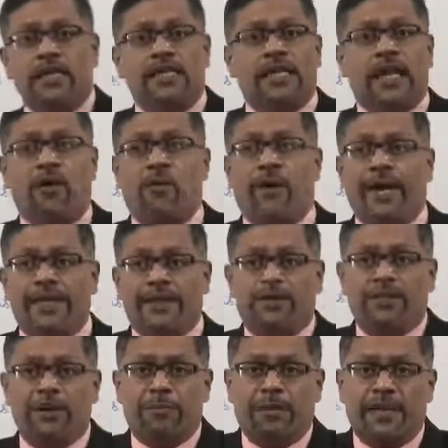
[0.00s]
Now when
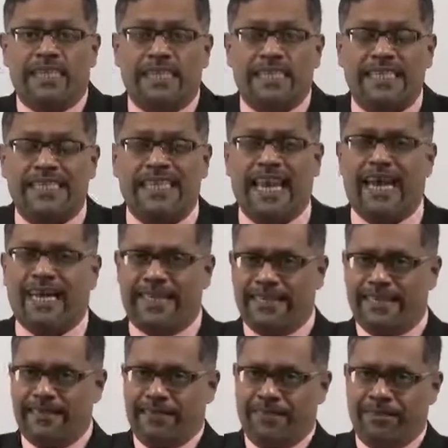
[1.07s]
we purchase the
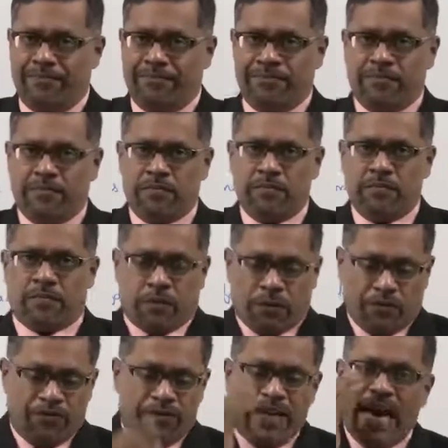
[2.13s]
land,
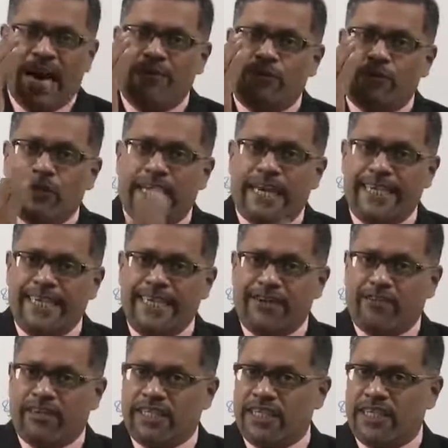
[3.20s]
we have to get it
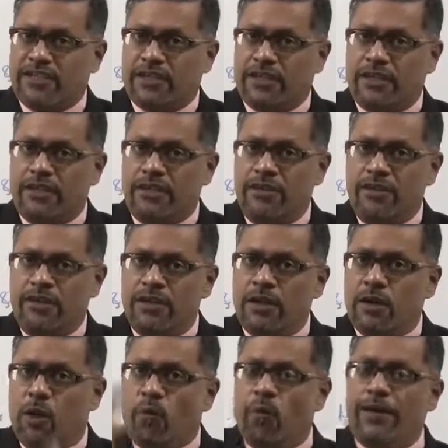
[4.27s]
registered
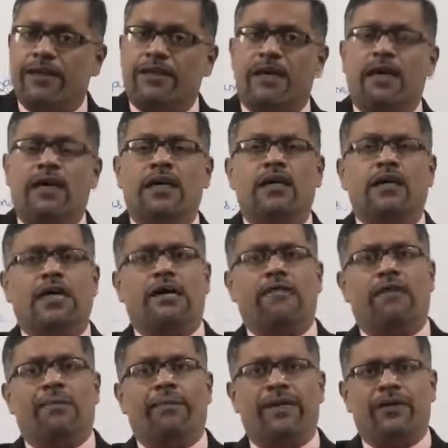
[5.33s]
with the
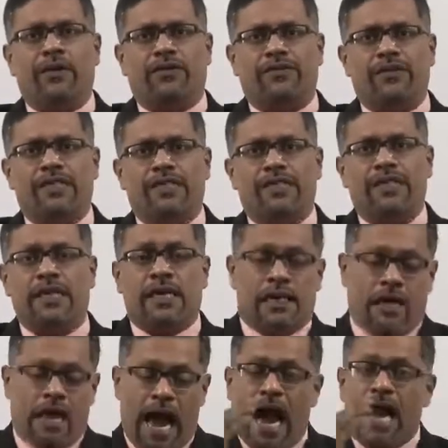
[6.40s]
government office.
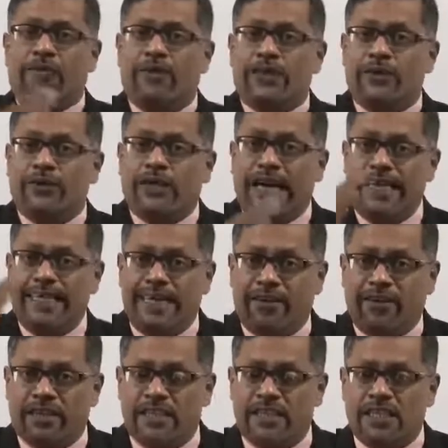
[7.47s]
And when you get it
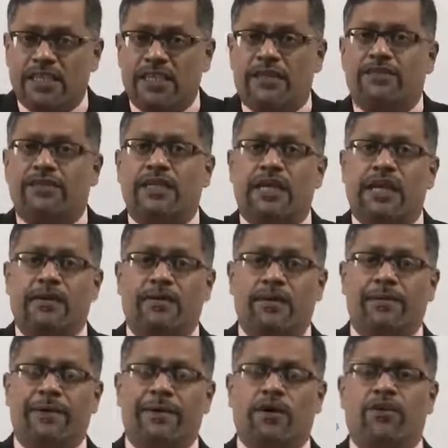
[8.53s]
registered with the
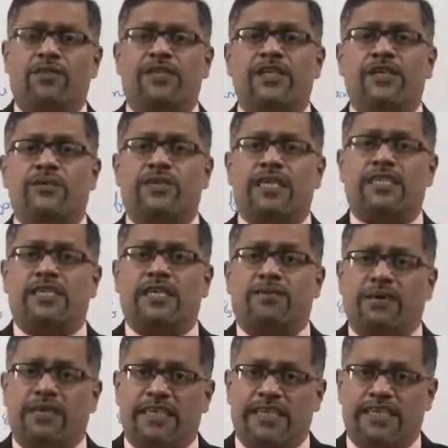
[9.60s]
government office, with the
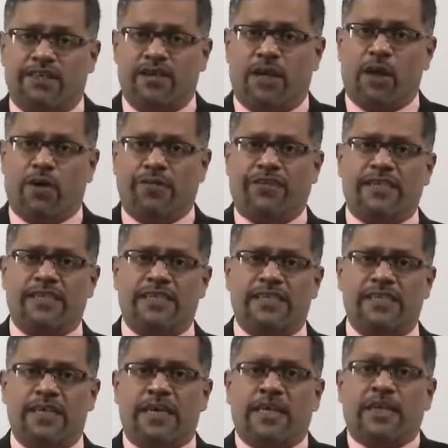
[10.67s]
sub-registrar
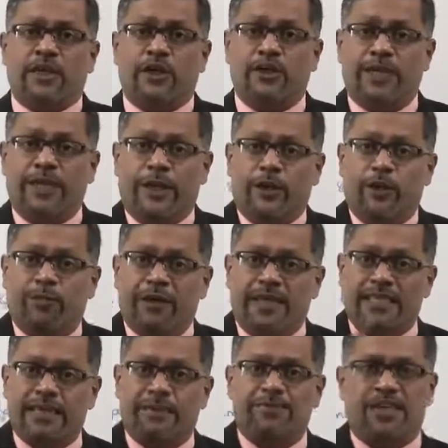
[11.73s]
office, you need to pay
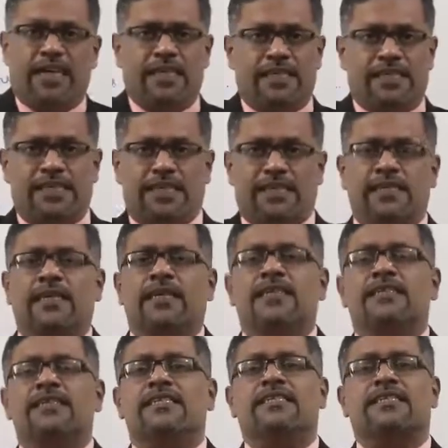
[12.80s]
some charges.
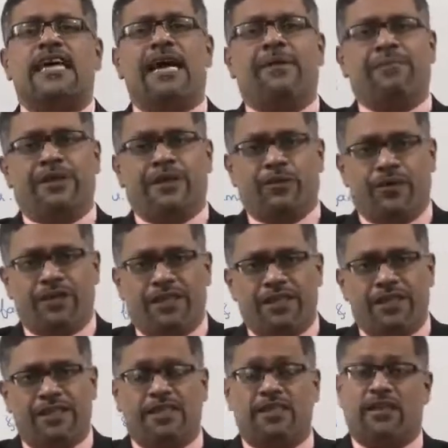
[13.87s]
Stamp
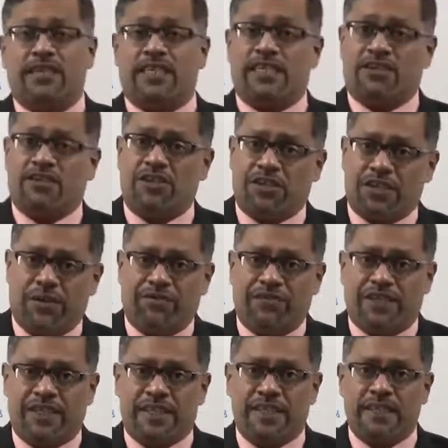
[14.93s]
duties, registration
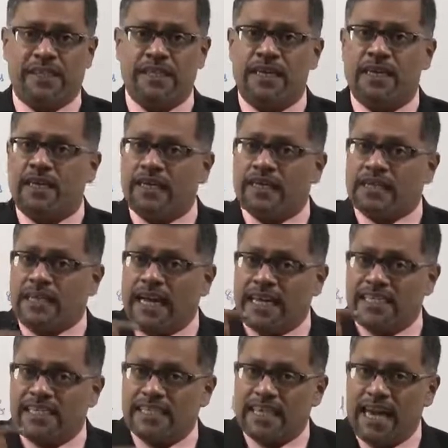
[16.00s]
fees.
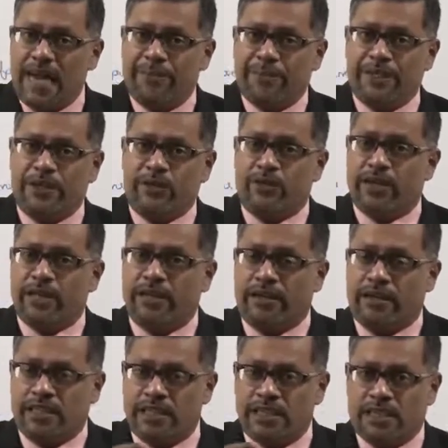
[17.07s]
That stamp duty,
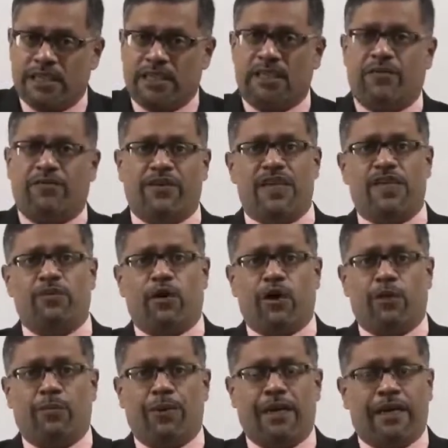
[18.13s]
registration fees, what
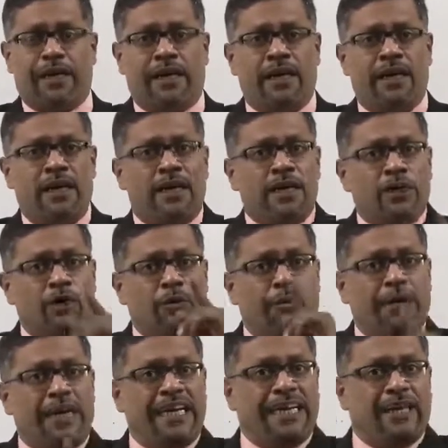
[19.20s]
you pay
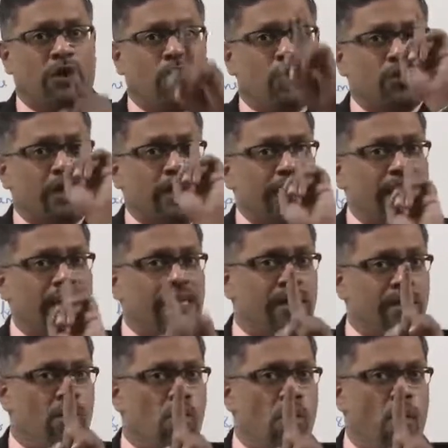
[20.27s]
it
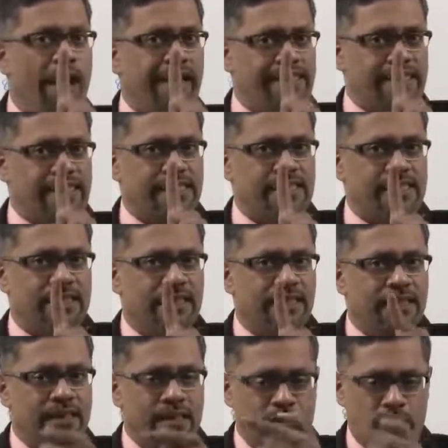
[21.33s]
only once.
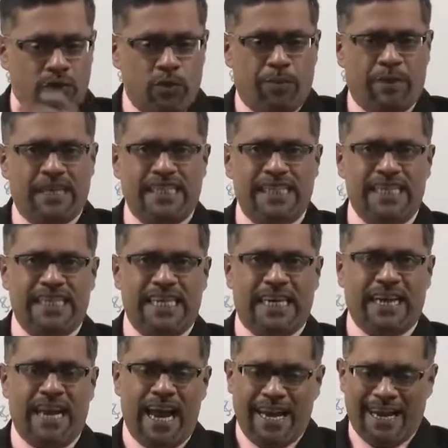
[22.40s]
You purchase
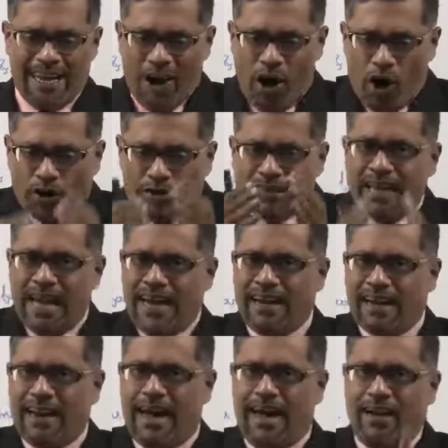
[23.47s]
that land, on
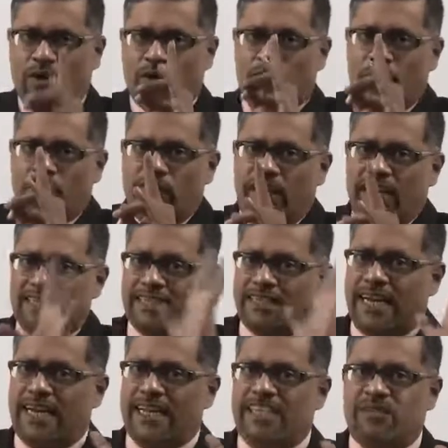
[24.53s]
that land only once
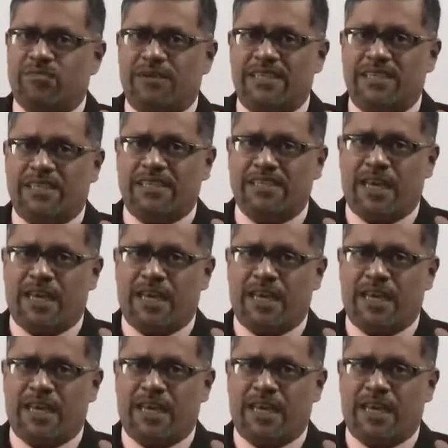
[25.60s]
that expenses